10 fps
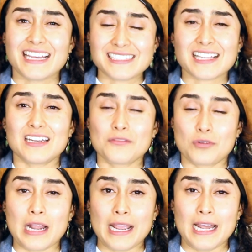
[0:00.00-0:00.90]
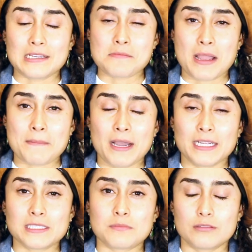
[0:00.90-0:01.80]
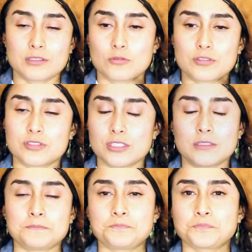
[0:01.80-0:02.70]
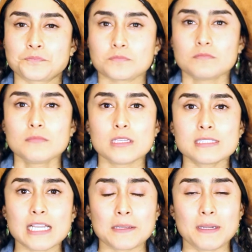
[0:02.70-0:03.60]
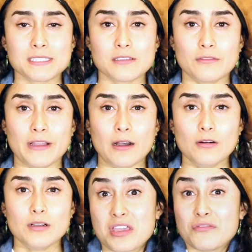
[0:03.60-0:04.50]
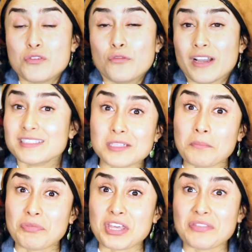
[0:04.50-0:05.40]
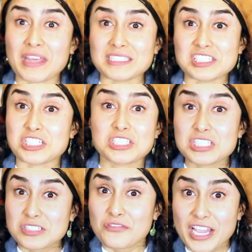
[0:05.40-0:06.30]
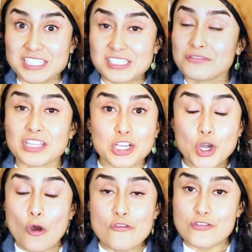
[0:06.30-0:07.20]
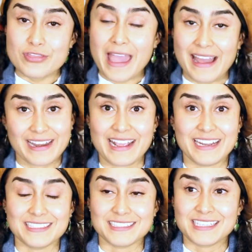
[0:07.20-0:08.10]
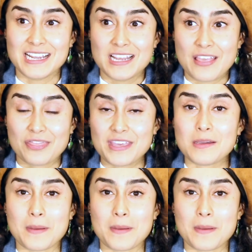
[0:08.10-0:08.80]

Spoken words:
That's kind of what I had in my mind in order to psych myself out. If you find something that's just as effective, then go for that and think